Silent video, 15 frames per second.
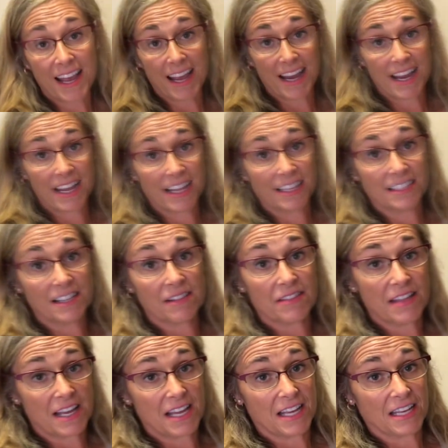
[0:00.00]
and
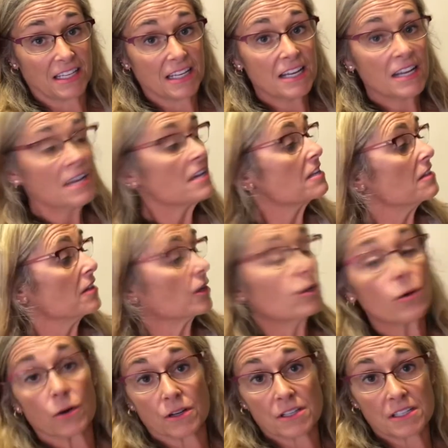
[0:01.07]
then the
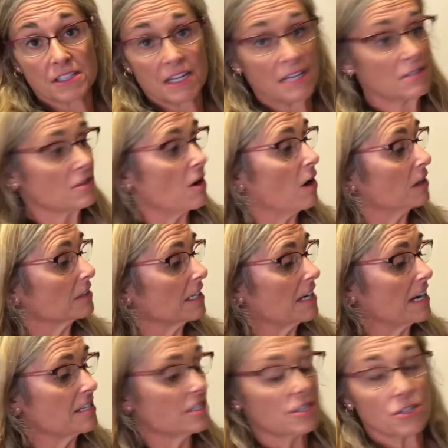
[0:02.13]
coarse sea salt. And
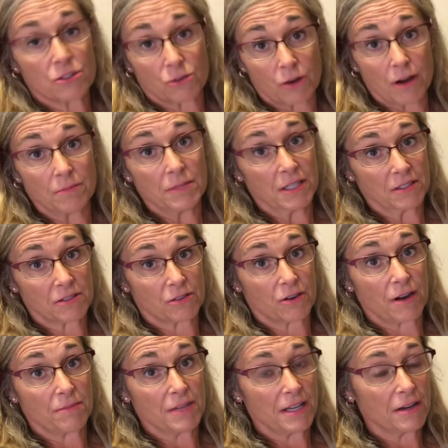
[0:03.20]
I just scrubbed and
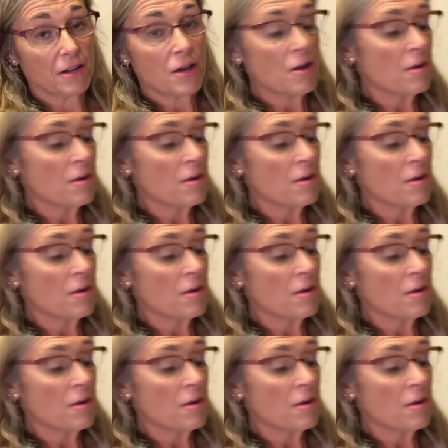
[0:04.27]
scrubbed it,